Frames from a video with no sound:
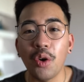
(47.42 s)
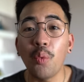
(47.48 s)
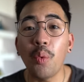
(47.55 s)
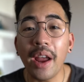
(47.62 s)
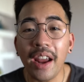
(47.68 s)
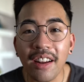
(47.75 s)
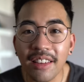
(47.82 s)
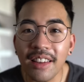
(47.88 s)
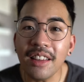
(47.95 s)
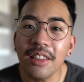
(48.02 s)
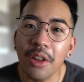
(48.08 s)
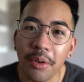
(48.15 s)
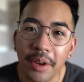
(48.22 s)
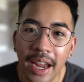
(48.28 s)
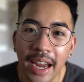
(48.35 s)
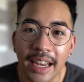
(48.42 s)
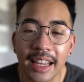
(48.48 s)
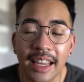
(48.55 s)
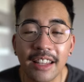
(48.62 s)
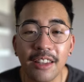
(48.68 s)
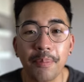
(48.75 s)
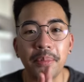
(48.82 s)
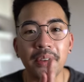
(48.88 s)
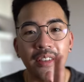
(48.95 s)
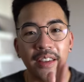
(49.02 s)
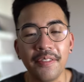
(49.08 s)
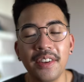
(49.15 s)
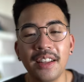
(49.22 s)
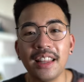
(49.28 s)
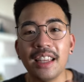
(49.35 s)
Where is it located
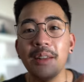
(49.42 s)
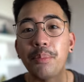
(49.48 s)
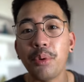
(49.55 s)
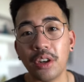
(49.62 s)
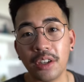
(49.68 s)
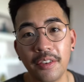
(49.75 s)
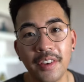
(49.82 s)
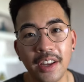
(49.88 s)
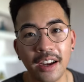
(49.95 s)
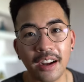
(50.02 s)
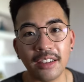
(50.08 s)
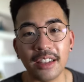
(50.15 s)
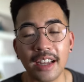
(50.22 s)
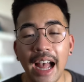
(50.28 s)
specifically in Puerto Vallarta?